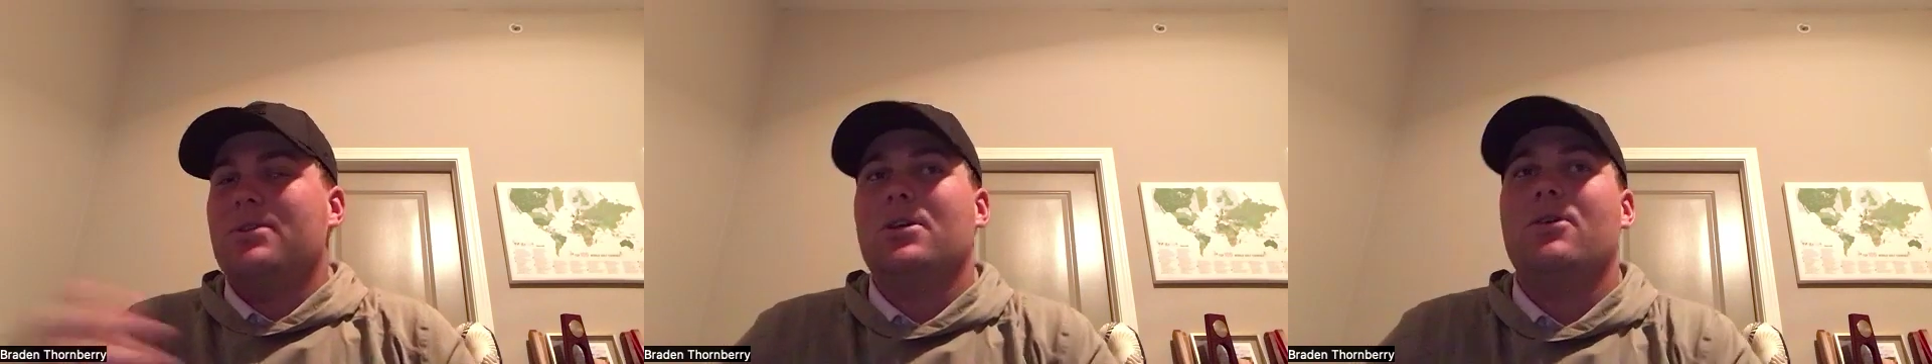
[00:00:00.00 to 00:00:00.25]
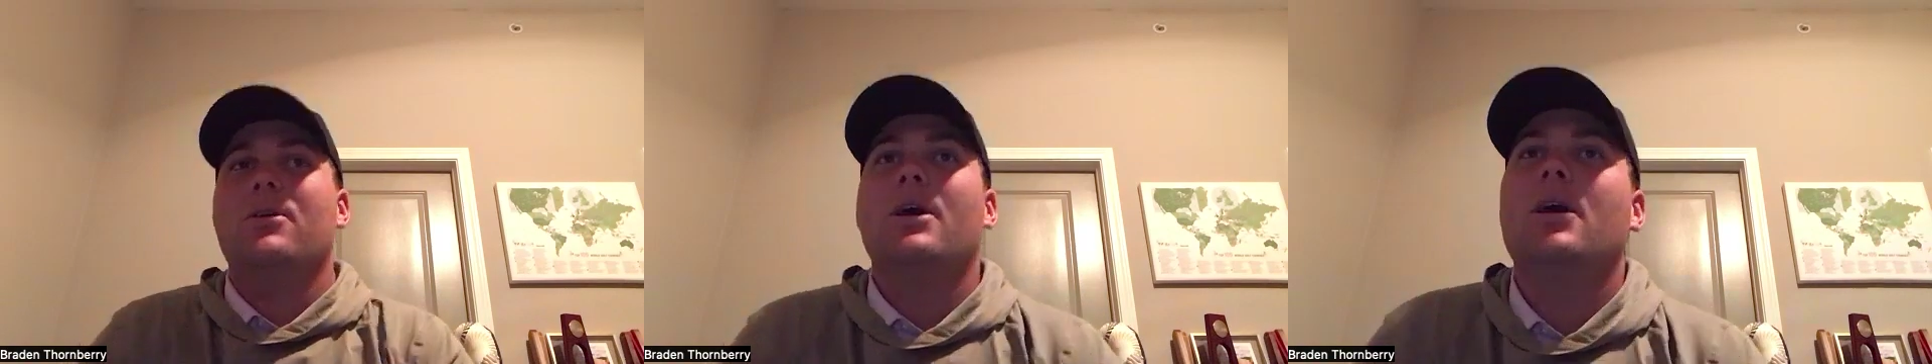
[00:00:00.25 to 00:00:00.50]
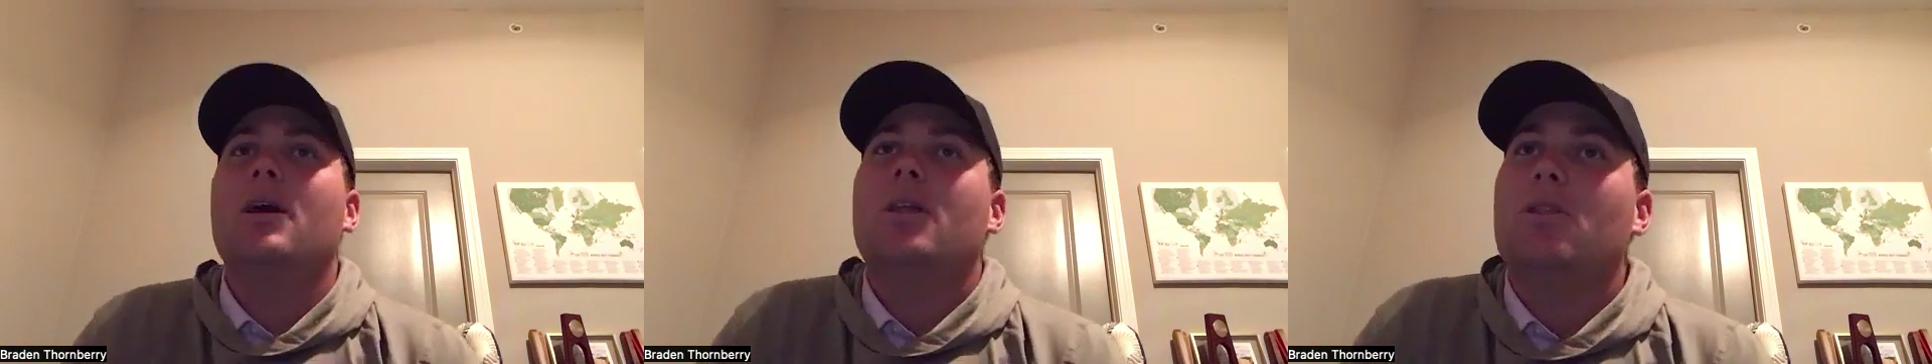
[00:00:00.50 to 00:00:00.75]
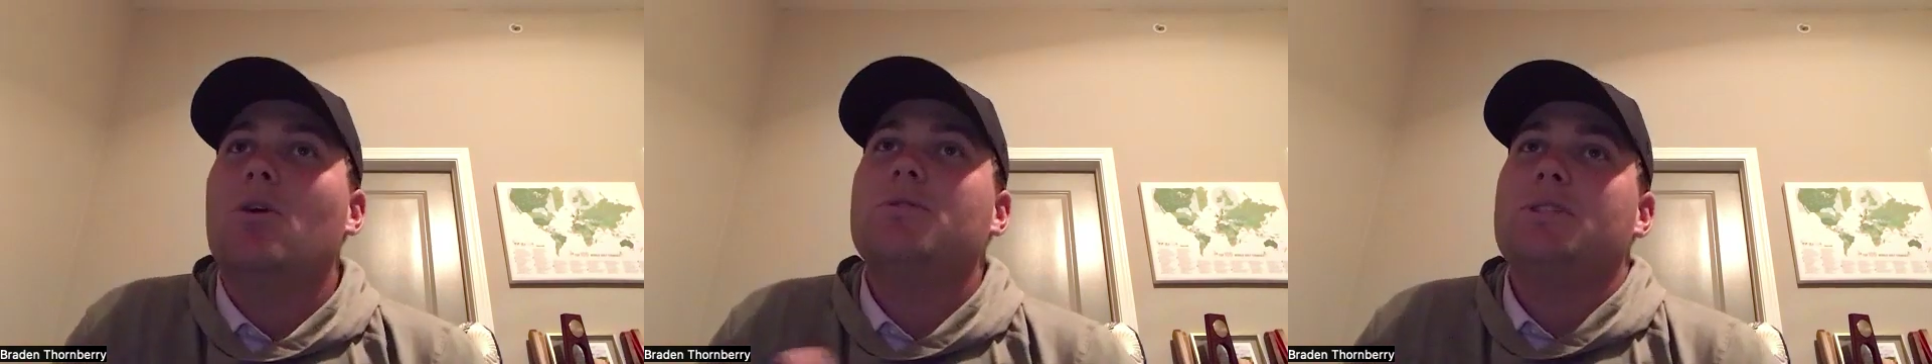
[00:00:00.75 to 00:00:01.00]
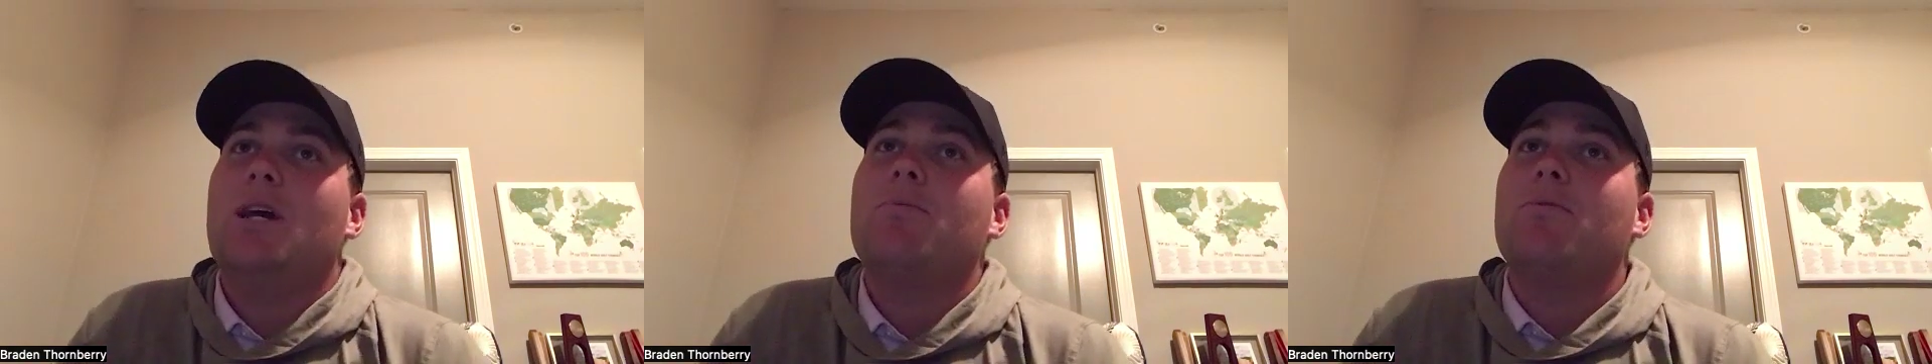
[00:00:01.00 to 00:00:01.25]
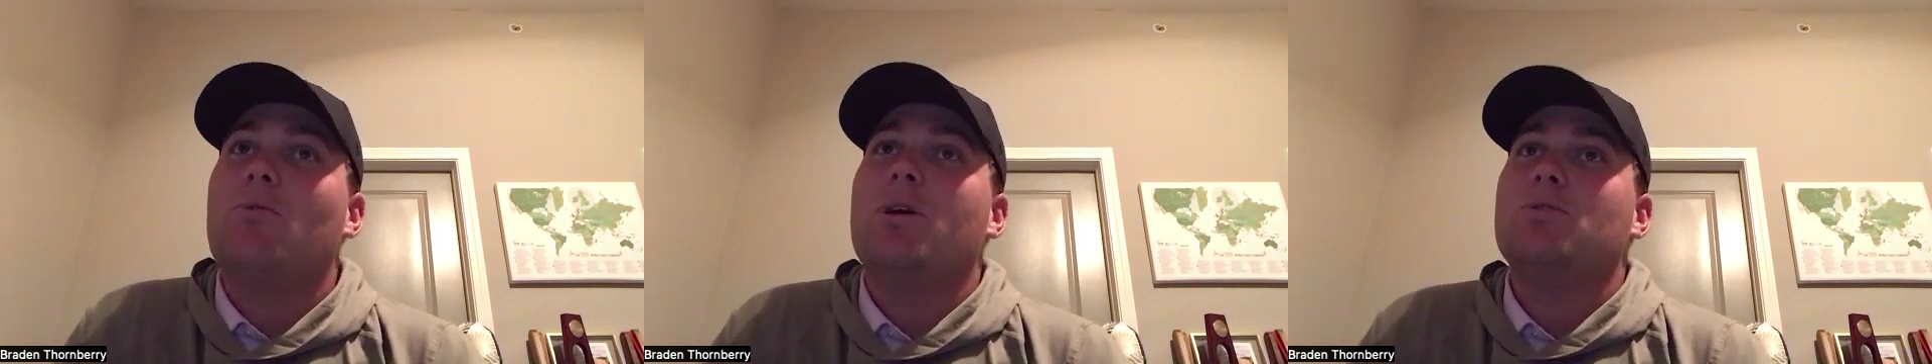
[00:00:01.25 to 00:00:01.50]
So those type
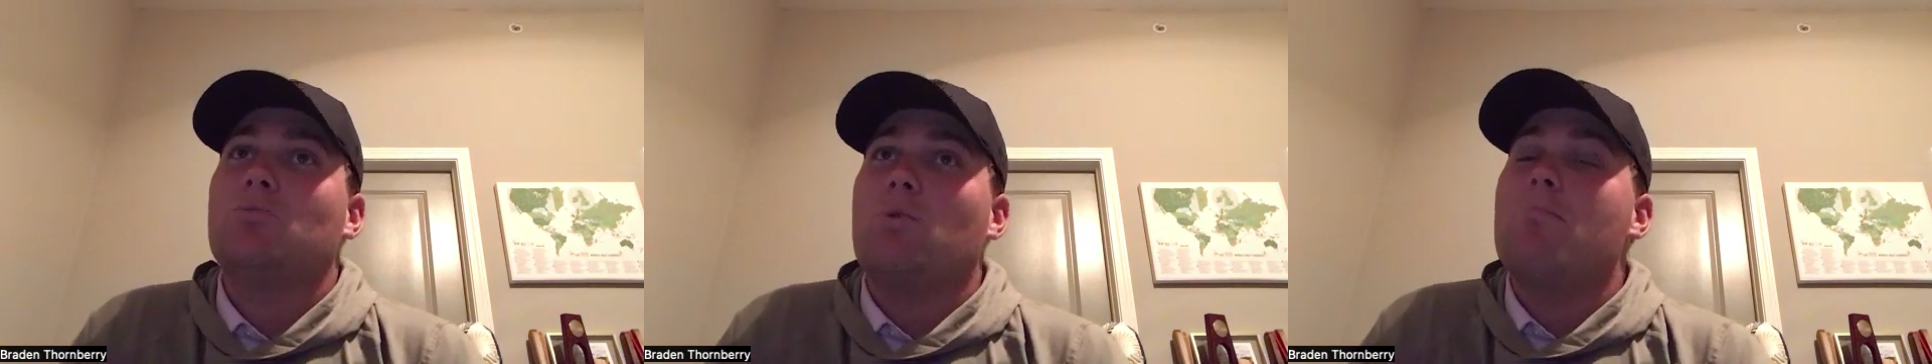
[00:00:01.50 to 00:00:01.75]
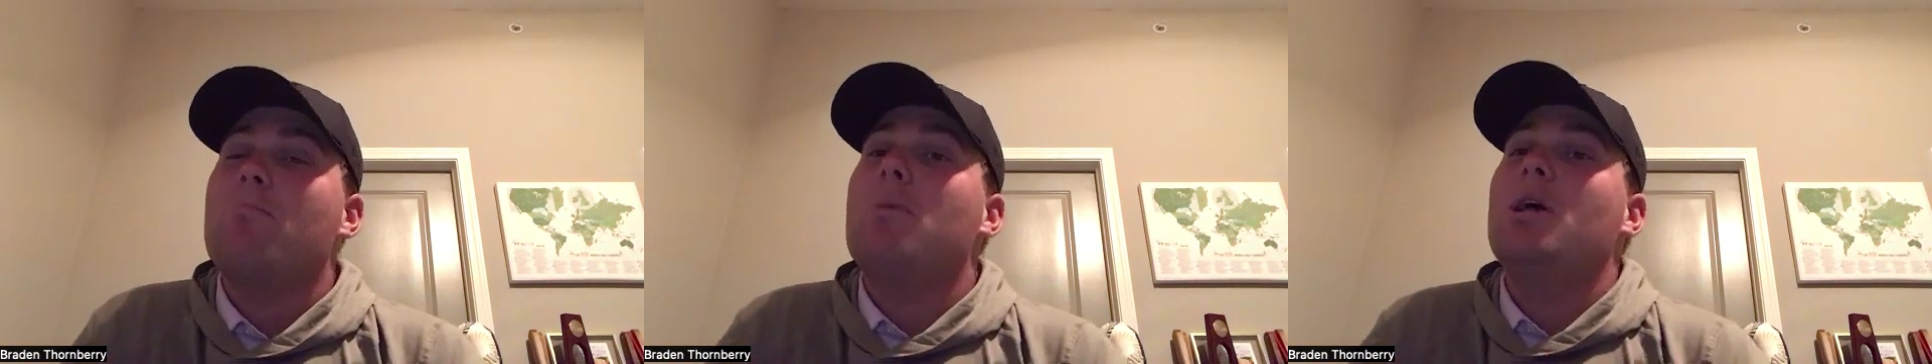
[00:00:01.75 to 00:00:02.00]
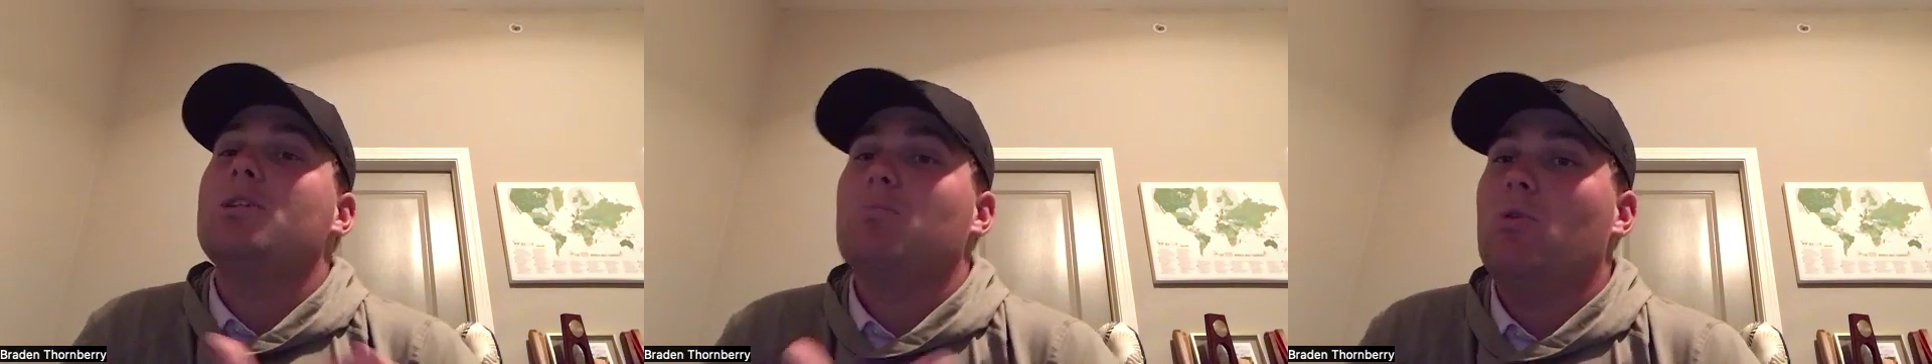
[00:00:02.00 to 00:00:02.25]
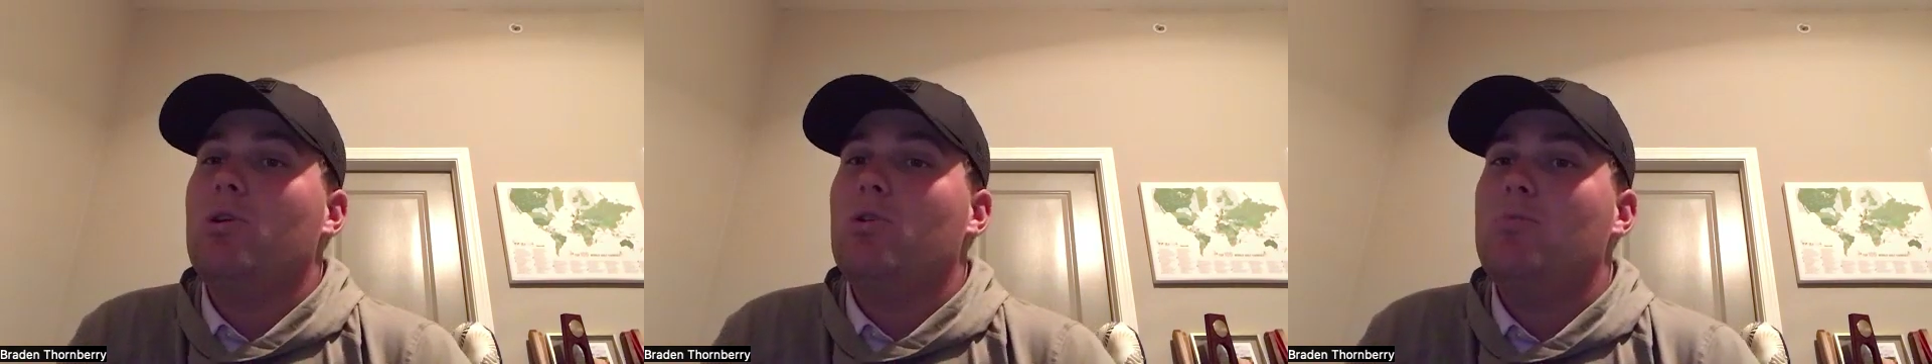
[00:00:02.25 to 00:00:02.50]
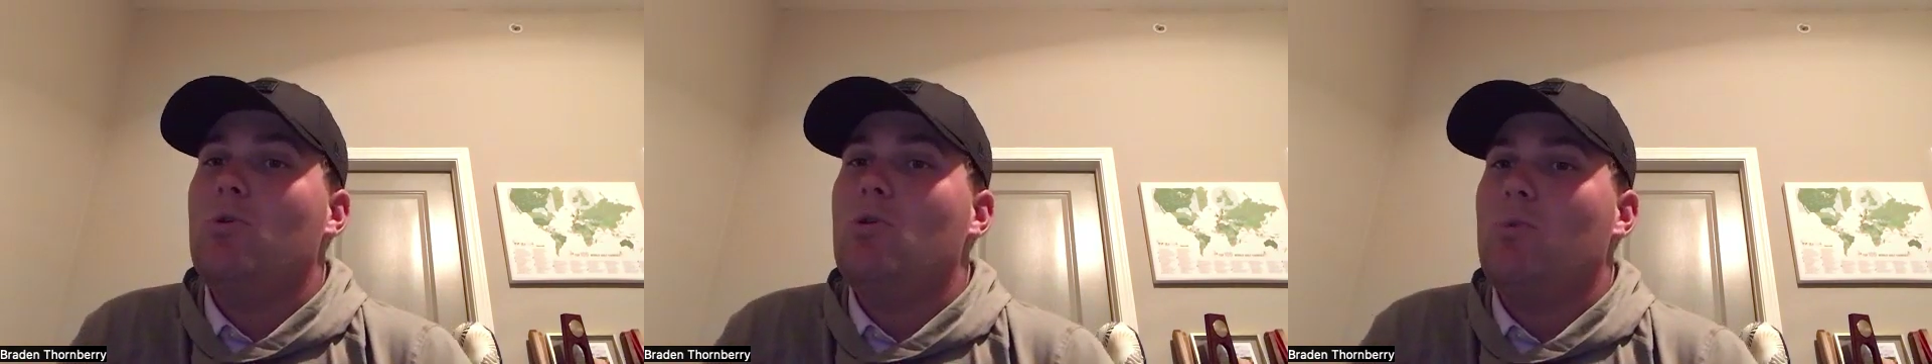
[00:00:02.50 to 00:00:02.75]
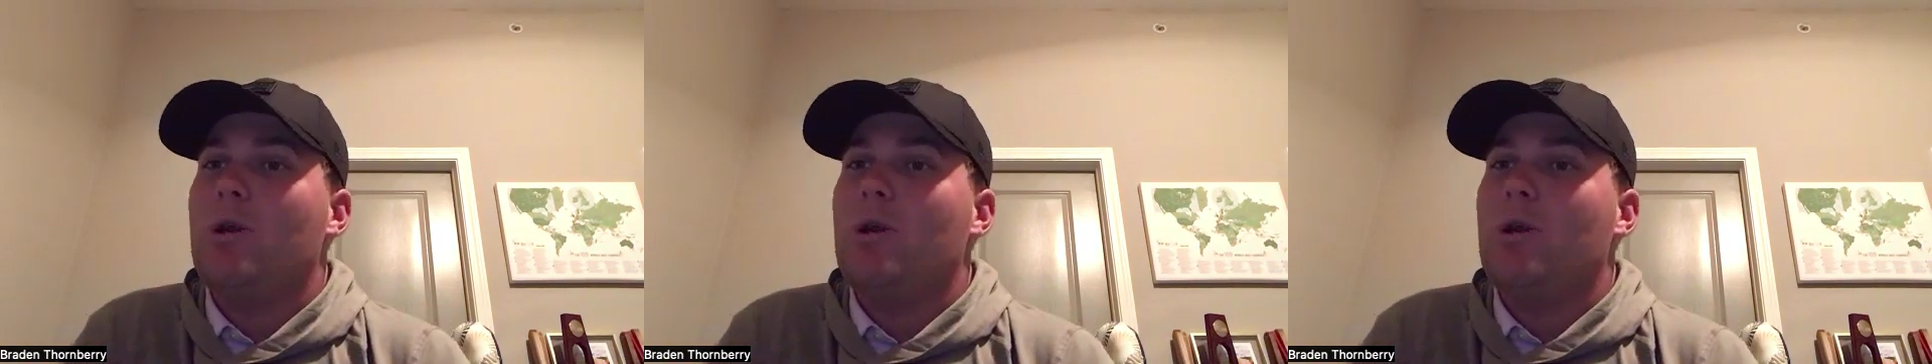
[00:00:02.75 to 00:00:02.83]
of ones were much more doable,